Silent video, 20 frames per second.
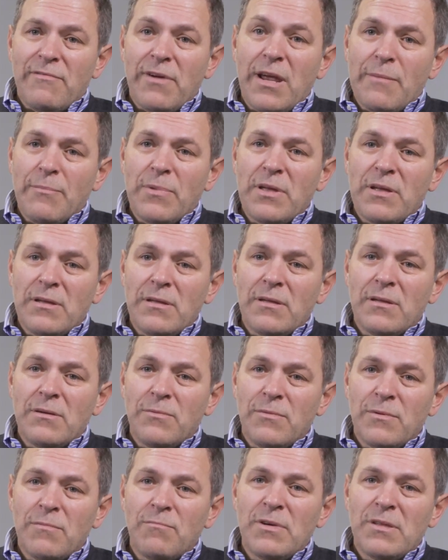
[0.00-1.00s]
happy
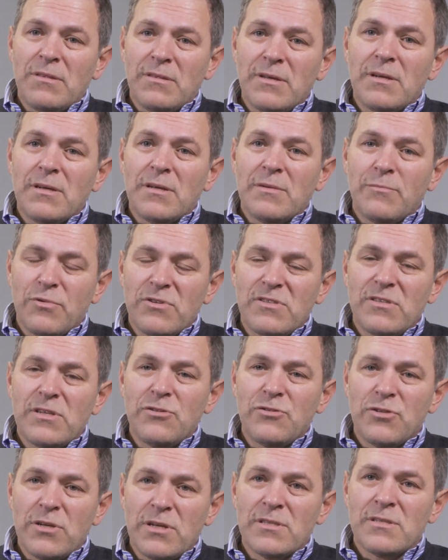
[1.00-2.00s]
with the
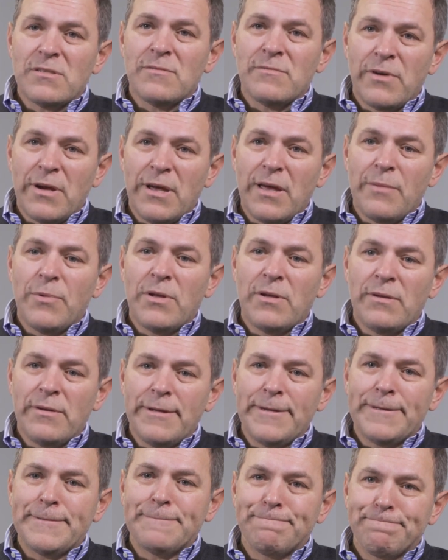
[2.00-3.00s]
procedure. Yes, very happy
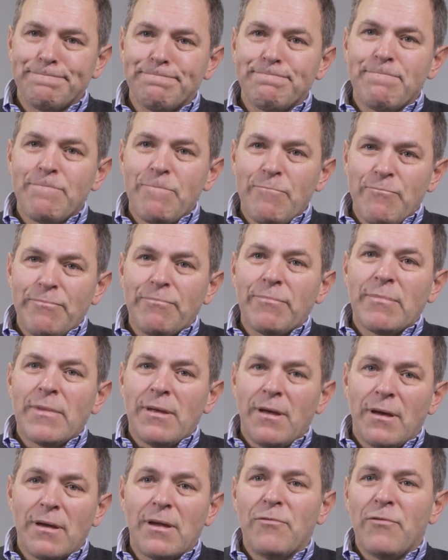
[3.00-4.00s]
indeed.
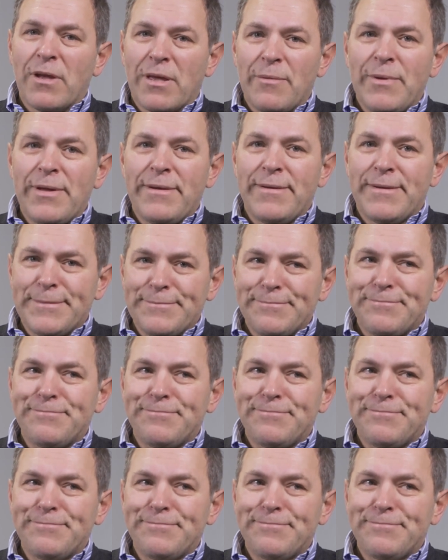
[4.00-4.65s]
I can recommend it.